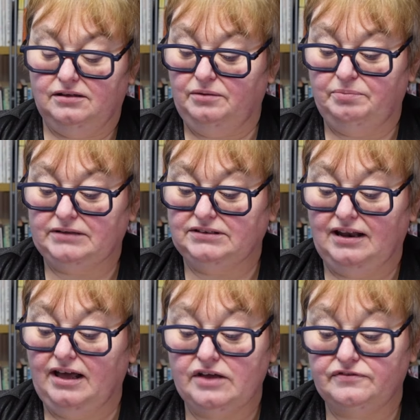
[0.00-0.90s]
about
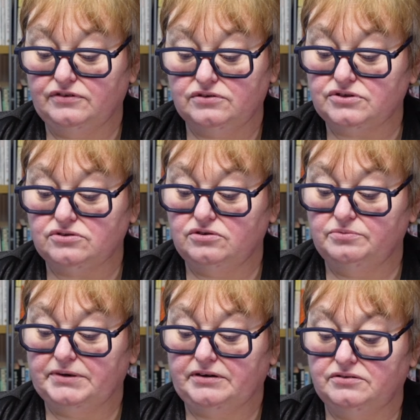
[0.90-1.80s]
life
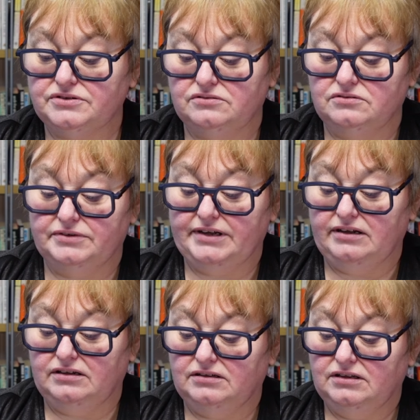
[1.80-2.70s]
also, but also,
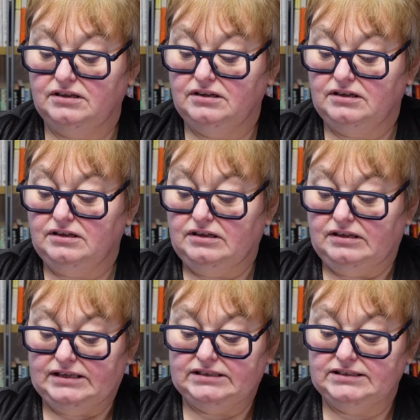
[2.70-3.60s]

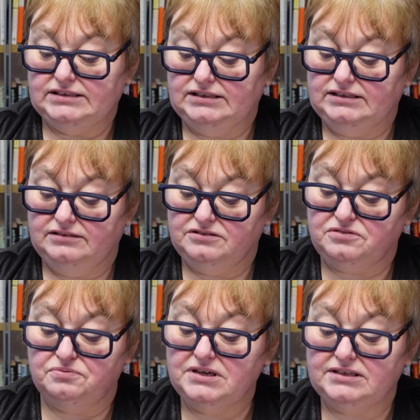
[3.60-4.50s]

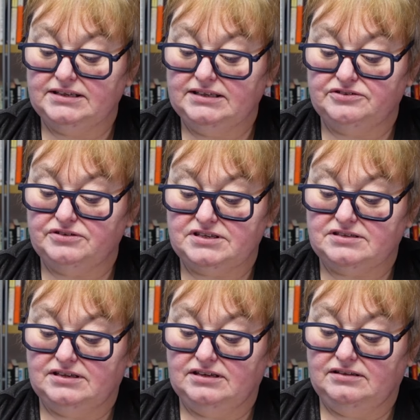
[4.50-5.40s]
it's really
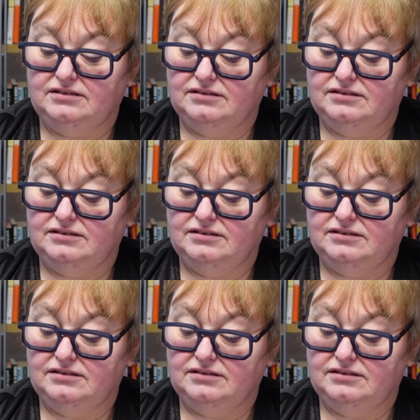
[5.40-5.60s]
interesting.